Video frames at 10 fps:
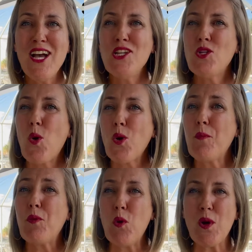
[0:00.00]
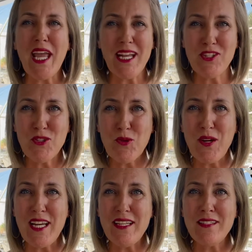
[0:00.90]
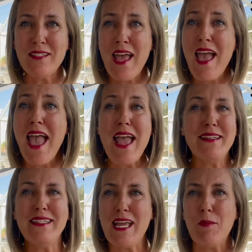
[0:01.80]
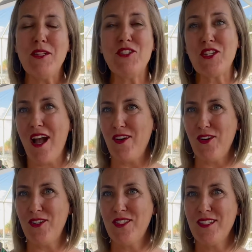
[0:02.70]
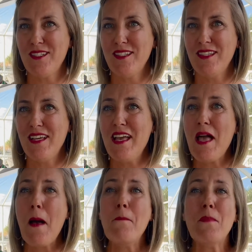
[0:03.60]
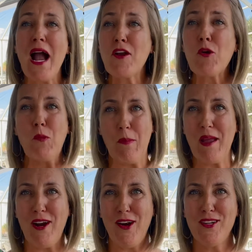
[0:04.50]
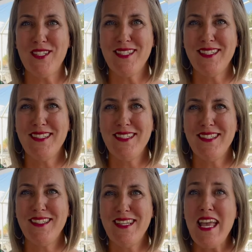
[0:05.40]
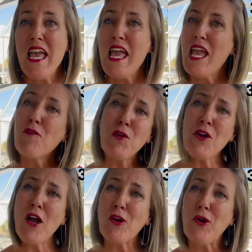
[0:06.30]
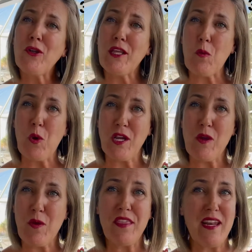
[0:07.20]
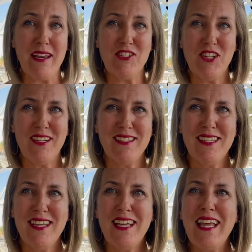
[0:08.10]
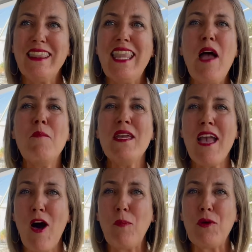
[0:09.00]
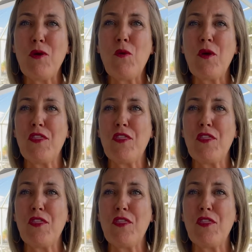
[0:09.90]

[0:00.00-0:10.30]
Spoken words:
torn pool cage screens, and damaged gutters. Minor repairs. If you're not currently working with an agent, let me help you with